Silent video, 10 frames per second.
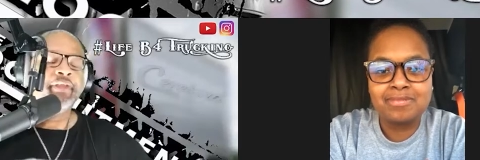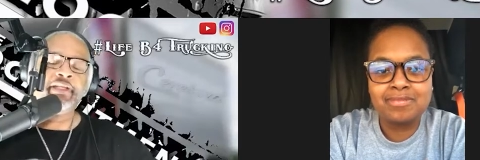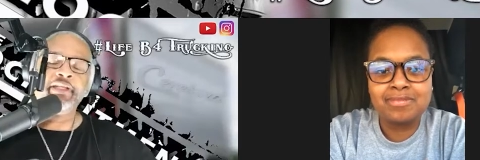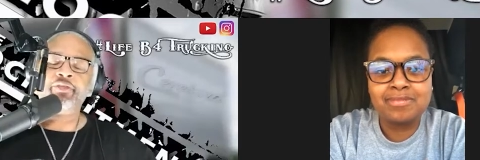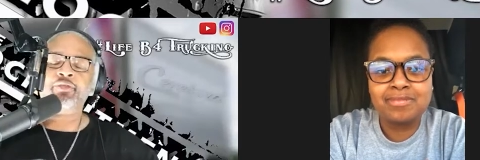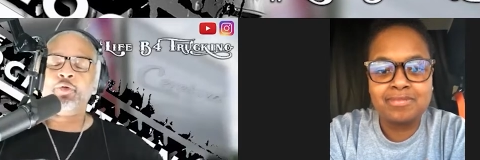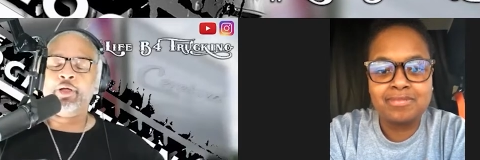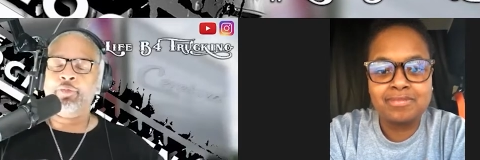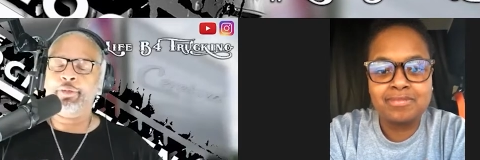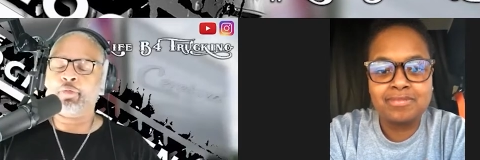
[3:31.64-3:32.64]
Speaker 1: This is
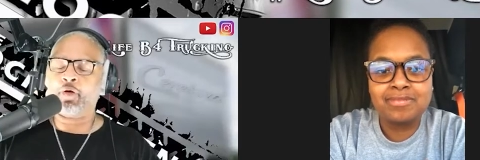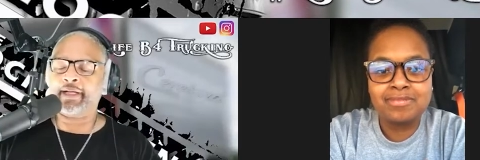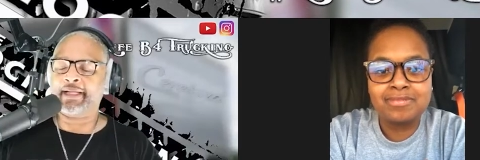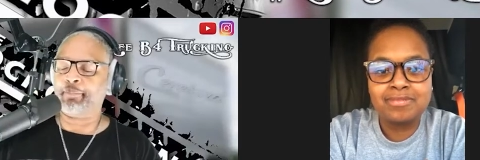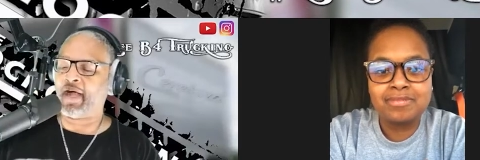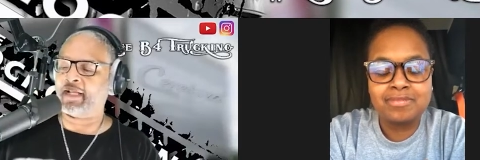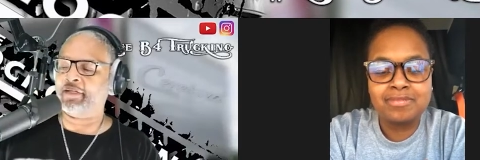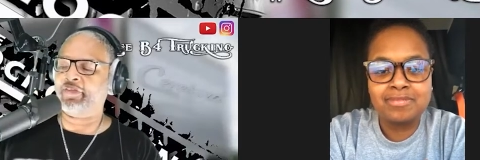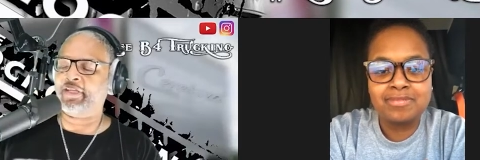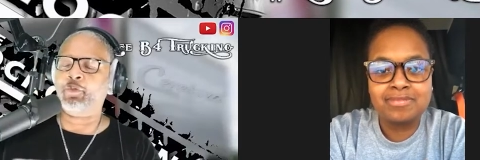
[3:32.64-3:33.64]
where we park in
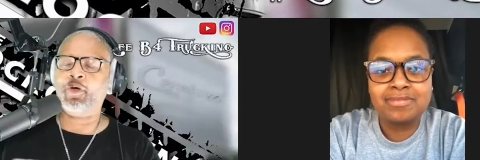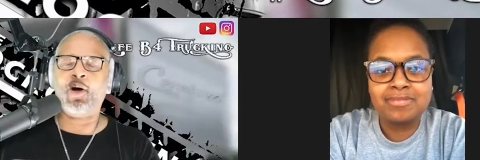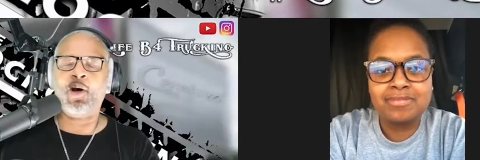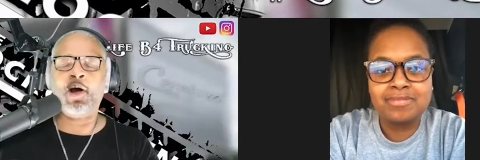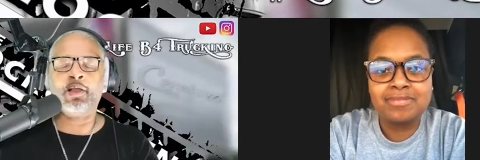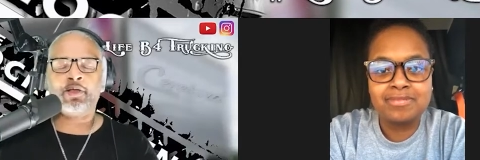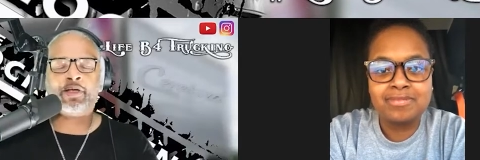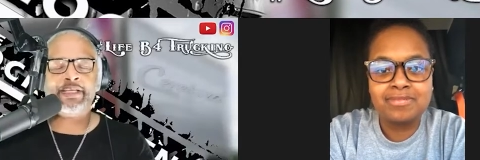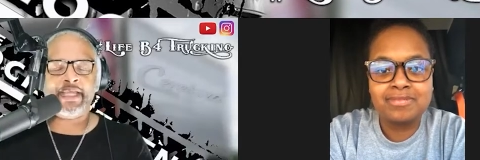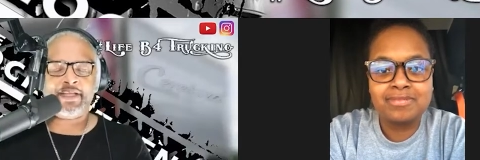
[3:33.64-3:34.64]
politic with all
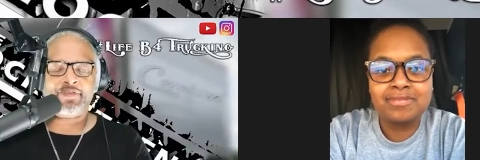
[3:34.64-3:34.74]
our guests